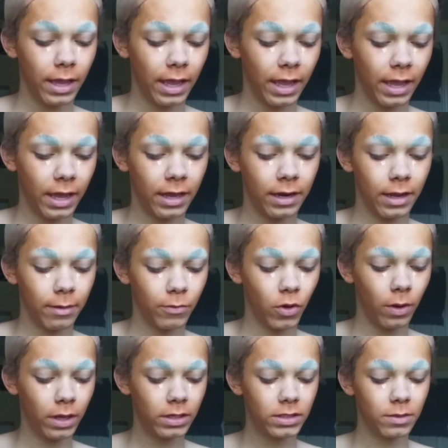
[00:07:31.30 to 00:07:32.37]
and I'm
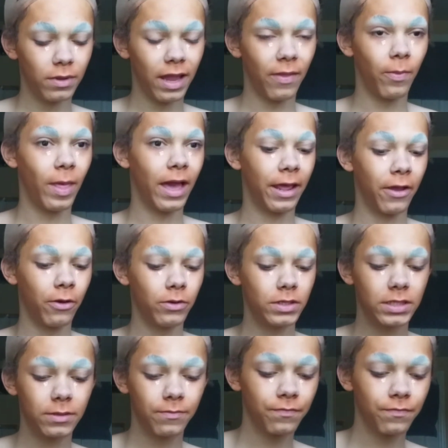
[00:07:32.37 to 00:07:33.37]
going to blend that out.